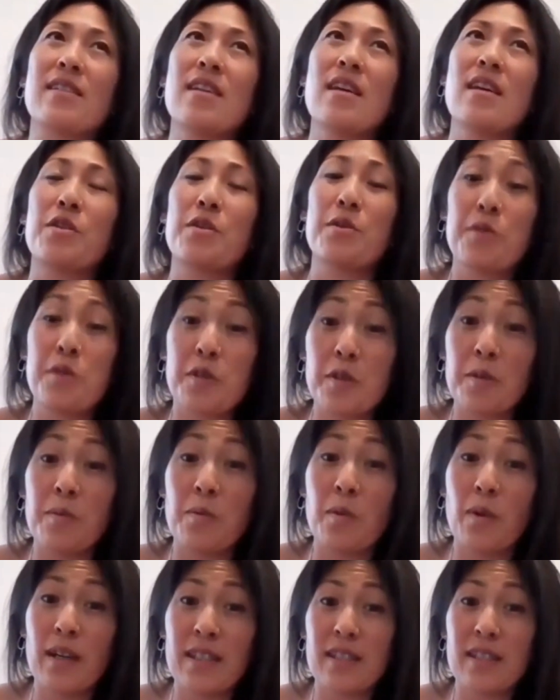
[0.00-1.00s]
YouTube
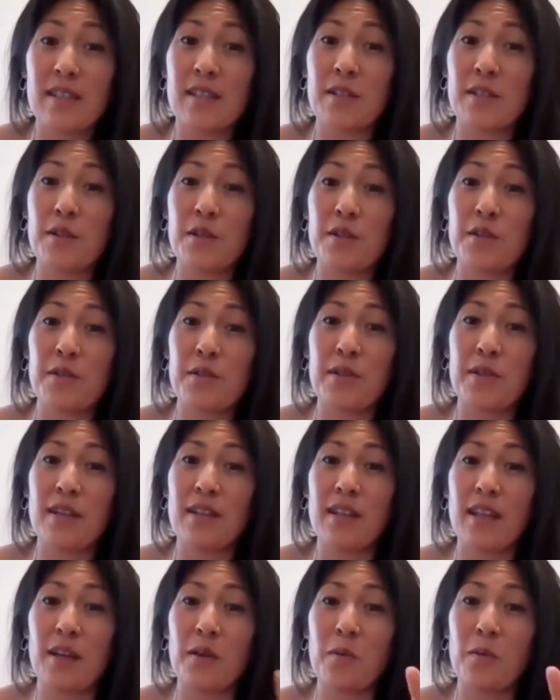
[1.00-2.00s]
wants you to do
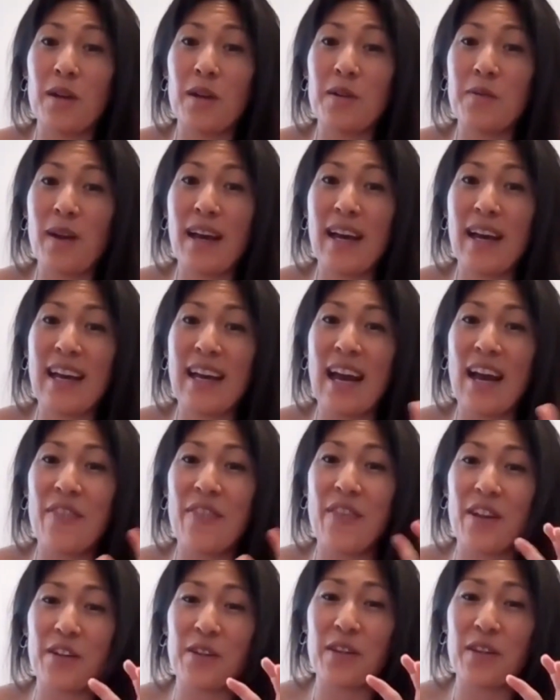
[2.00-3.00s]
it like one way, and then